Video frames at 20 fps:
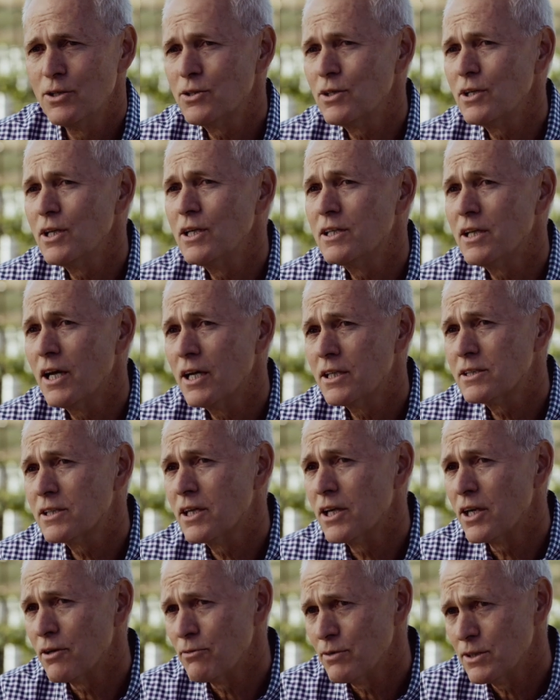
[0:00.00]
usually takes
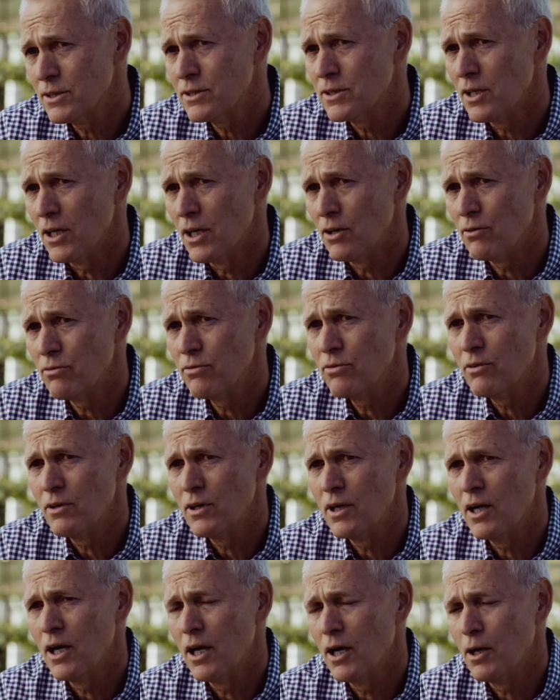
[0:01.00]
care of itself
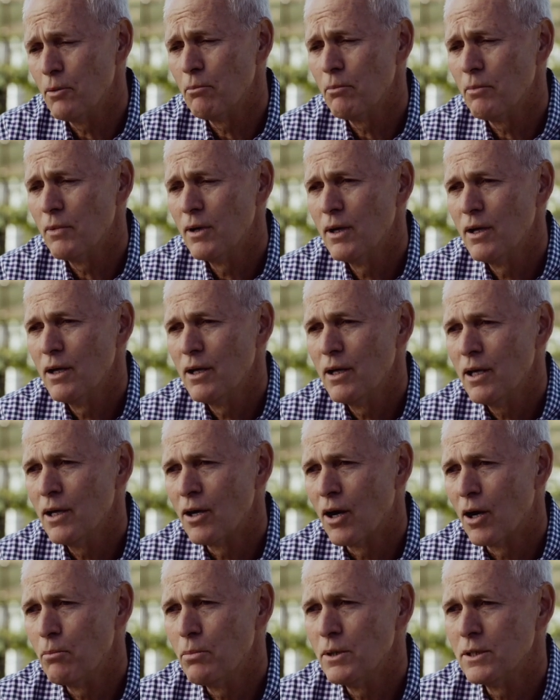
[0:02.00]

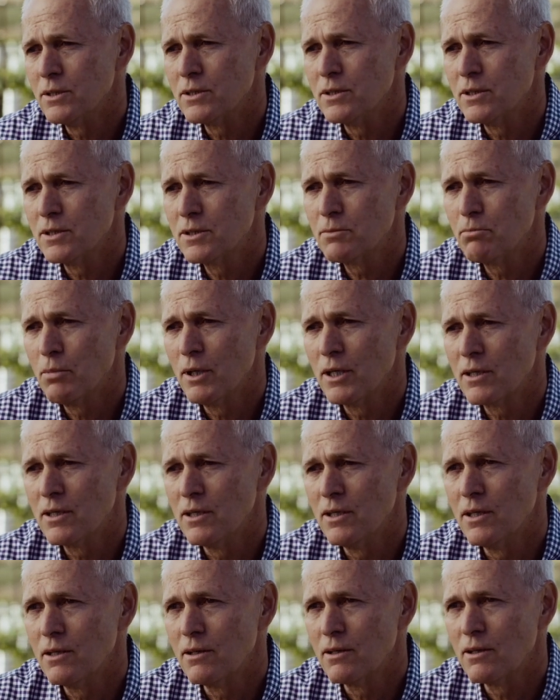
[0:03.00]
in our business, but
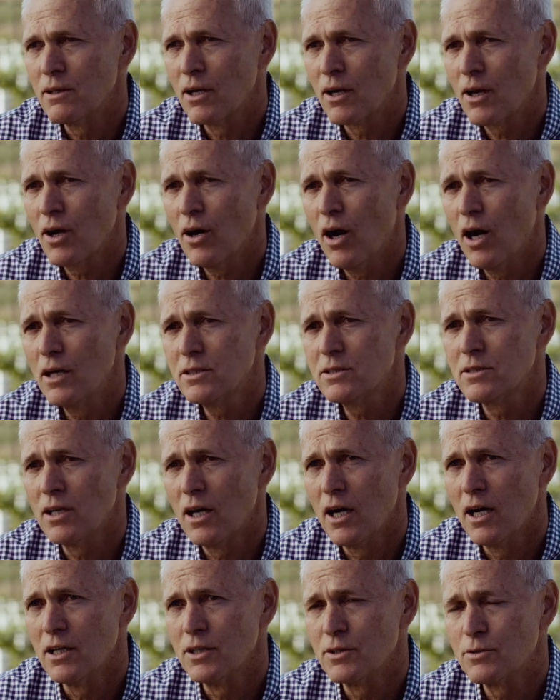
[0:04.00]
the cost
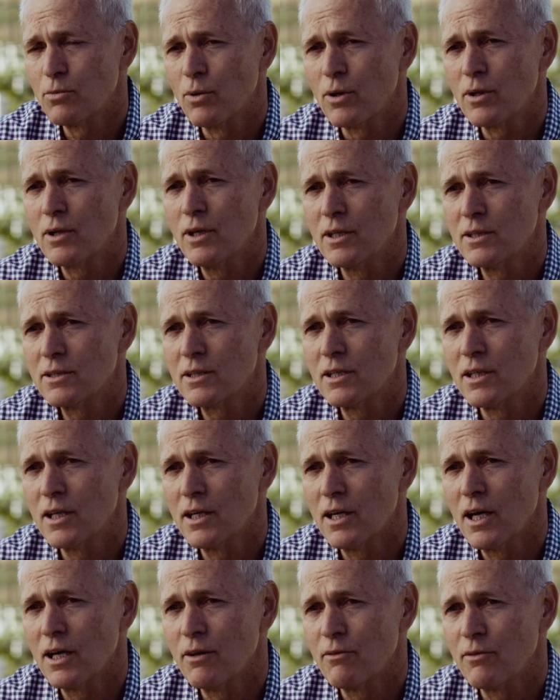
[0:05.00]
side is where things can
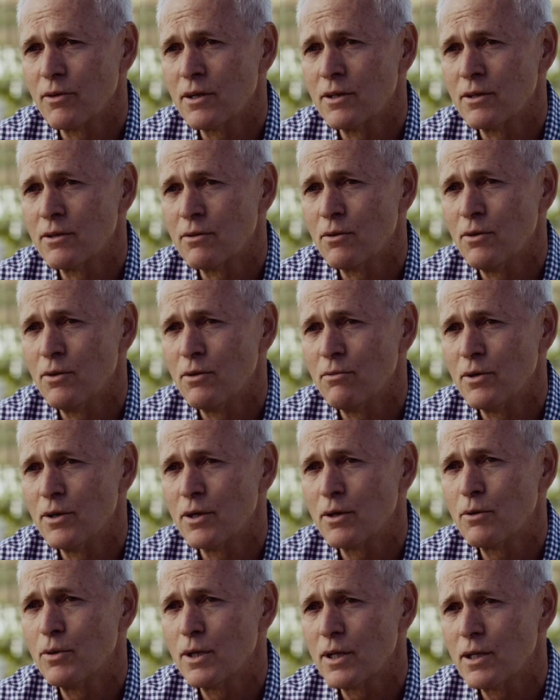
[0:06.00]
get out of control
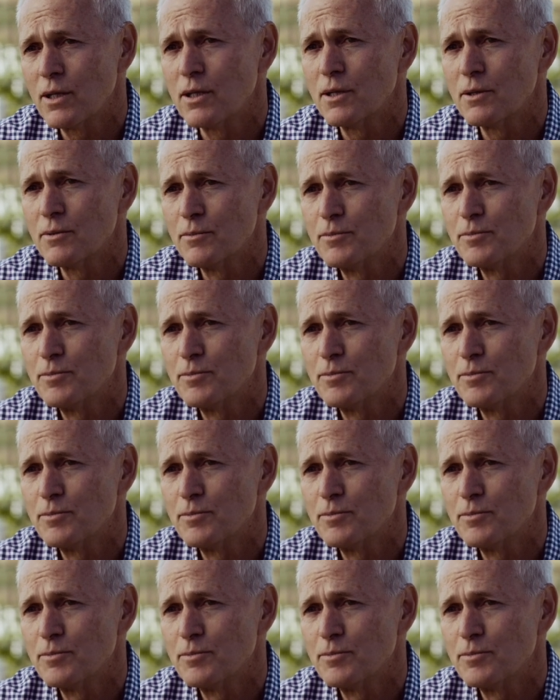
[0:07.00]
very quickly.